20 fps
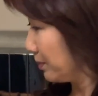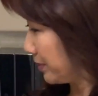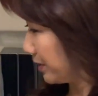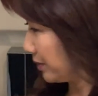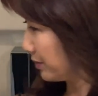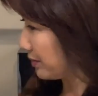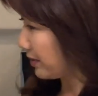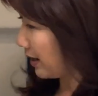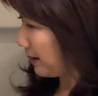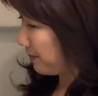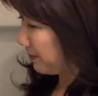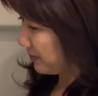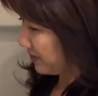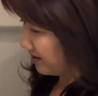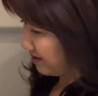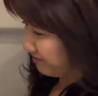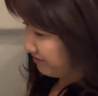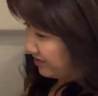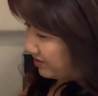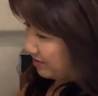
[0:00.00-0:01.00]
buildup
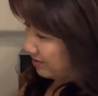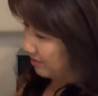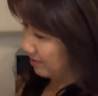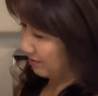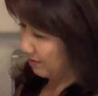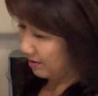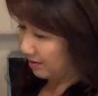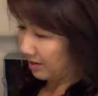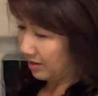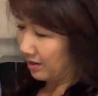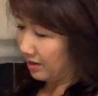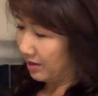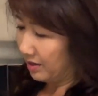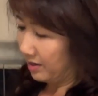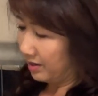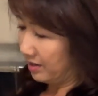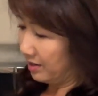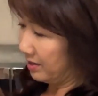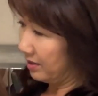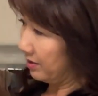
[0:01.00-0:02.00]
even
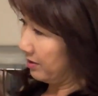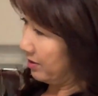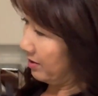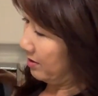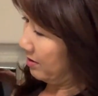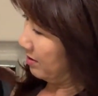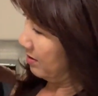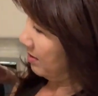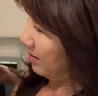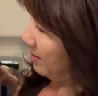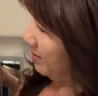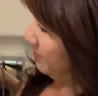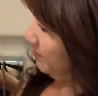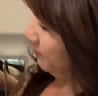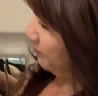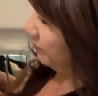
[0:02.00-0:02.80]
in the